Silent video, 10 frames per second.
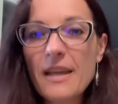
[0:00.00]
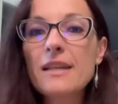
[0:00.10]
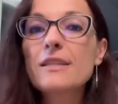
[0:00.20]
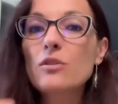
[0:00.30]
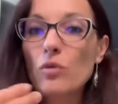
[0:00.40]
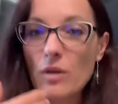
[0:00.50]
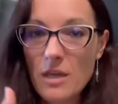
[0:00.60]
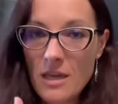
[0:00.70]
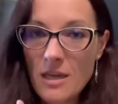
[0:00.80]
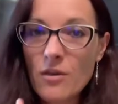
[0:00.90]
So
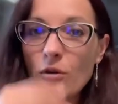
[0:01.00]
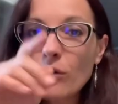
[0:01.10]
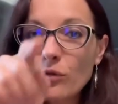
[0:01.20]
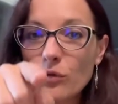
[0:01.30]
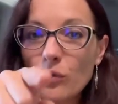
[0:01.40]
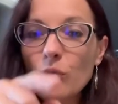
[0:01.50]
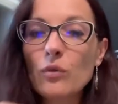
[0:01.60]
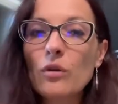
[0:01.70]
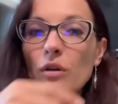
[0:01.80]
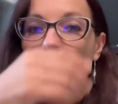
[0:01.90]
io,
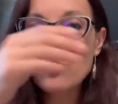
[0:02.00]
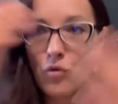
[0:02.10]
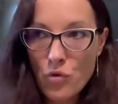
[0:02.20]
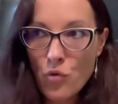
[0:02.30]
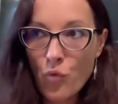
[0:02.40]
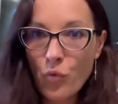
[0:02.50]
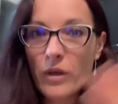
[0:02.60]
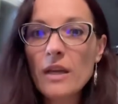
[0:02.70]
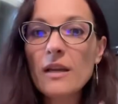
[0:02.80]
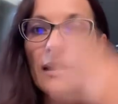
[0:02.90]
tu,
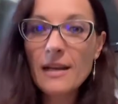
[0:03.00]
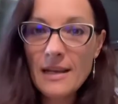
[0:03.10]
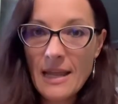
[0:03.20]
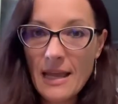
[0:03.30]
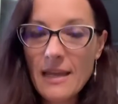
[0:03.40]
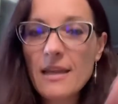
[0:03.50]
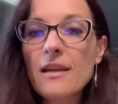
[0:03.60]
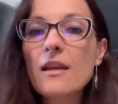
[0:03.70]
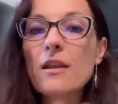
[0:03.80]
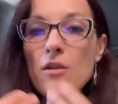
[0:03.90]
lui, lei,
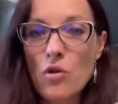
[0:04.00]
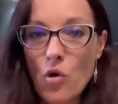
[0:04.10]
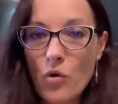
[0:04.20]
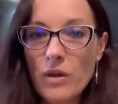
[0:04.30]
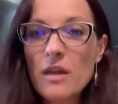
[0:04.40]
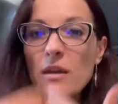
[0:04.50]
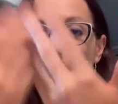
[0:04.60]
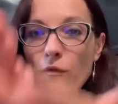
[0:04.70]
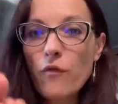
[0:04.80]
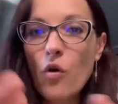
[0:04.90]
noi,
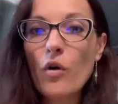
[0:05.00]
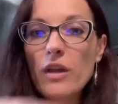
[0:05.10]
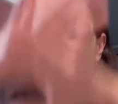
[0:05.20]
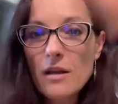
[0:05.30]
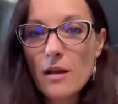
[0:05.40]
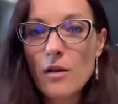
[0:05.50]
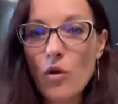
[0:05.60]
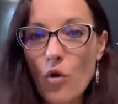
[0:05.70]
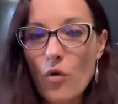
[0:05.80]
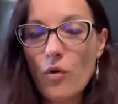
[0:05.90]
voi,
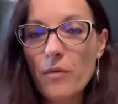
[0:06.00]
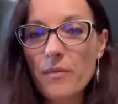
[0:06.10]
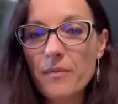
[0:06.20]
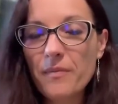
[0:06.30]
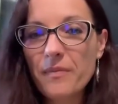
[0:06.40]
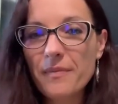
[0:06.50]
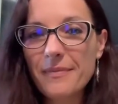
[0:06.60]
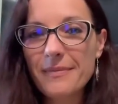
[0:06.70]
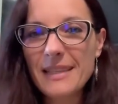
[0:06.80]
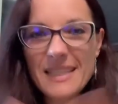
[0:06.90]
loro.
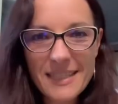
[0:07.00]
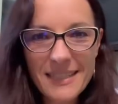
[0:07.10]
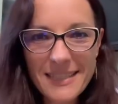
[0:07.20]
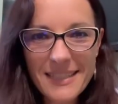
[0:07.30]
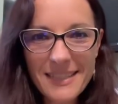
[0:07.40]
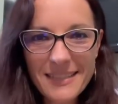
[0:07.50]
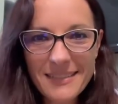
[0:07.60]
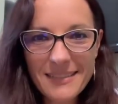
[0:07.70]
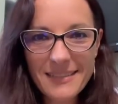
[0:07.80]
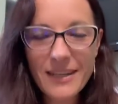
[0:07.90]
Is that easy?
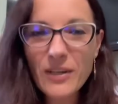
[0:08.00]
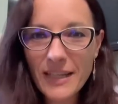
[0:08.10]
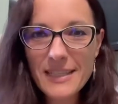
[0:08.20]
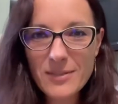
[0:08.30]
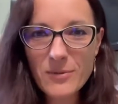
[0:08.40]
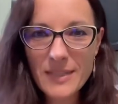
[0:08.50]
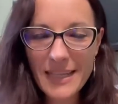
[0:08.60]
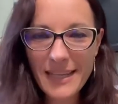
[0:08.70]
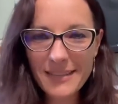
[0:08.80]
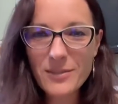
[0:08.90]
Okay, let's do it
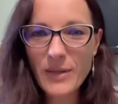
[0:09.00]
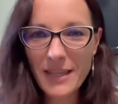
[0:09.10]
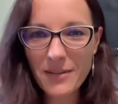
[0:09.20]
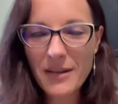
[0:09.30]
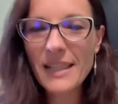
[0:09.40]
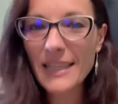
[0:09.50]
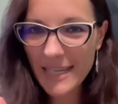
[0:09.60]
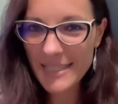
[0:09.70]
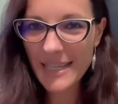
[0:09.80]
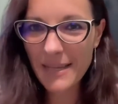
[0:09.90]
again together.
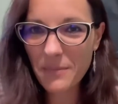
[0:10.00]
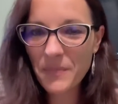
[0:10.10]
Last time.